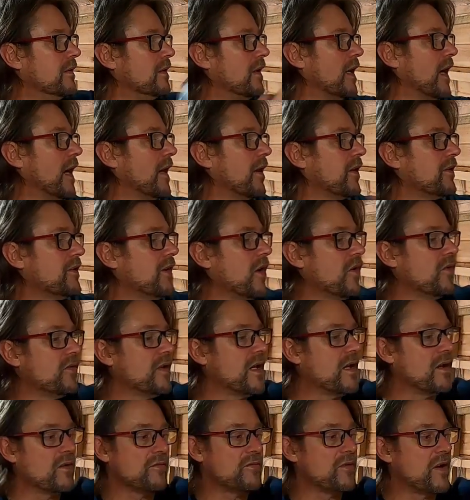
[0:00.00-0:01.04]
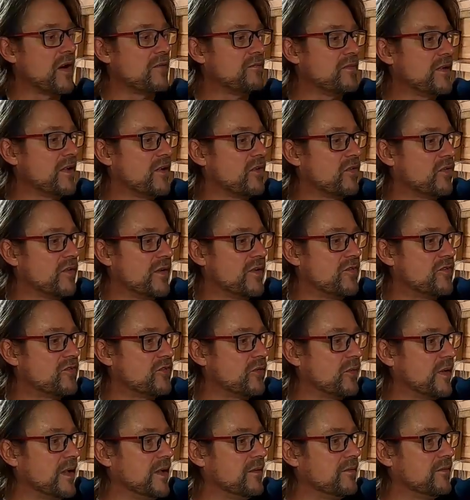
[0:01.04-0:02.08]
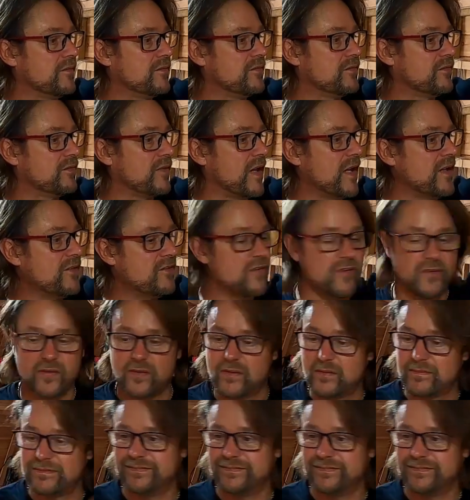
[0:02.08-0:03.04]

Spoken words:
And I know now I've increased or inflated.